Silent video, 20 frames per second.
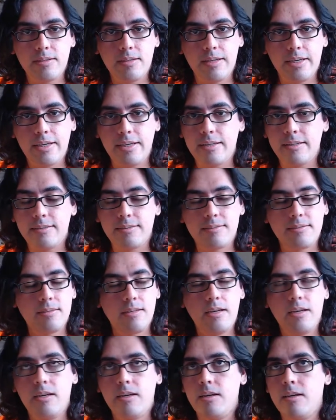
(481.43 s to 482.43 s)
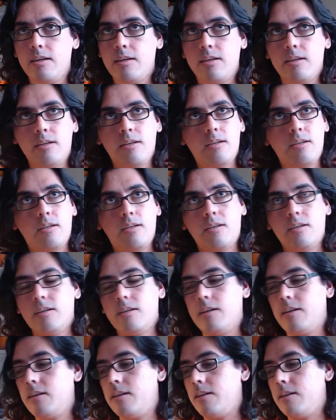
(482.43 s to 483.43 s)
Like, it is.
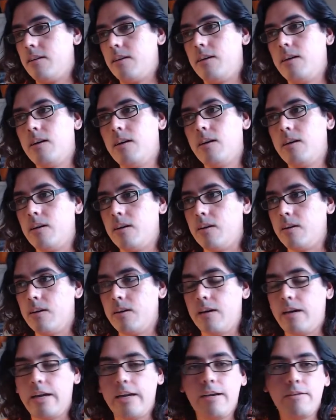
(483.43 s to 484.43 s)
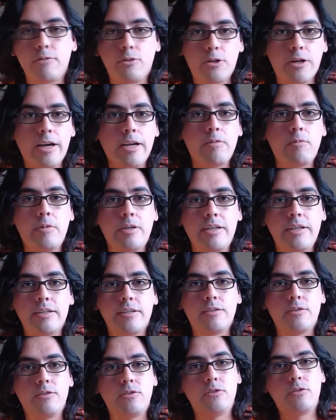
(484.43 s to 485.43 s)
I have tried
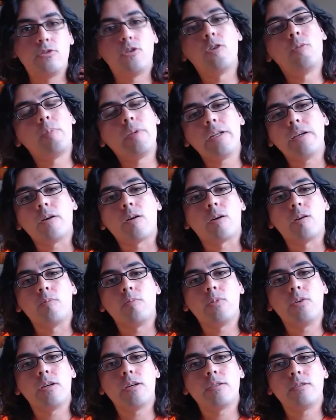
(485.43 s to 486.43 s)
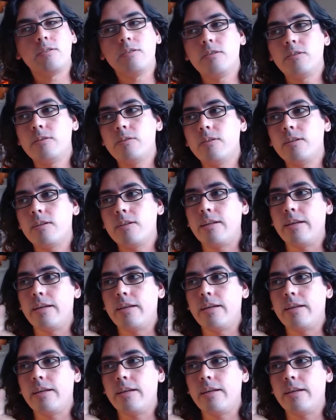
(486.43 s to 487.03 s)
reading so many art books, dude.